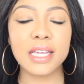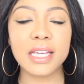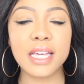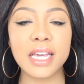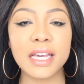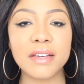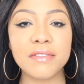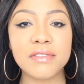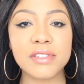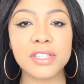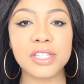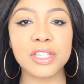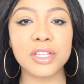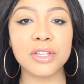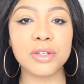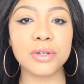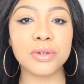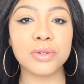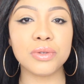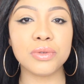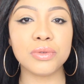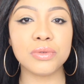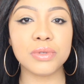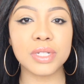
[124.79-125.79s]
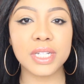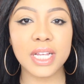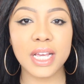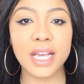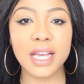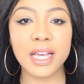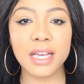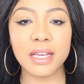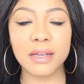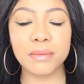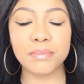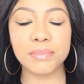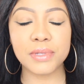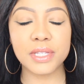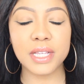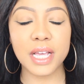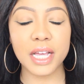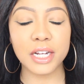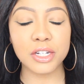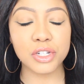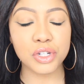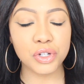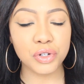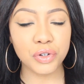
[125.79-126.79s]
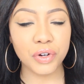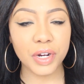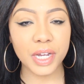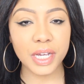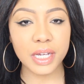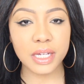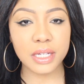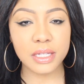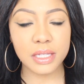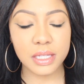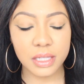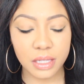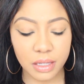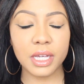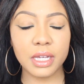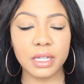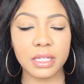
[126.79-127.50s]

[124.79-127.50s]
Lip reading: gives you tips and tricks,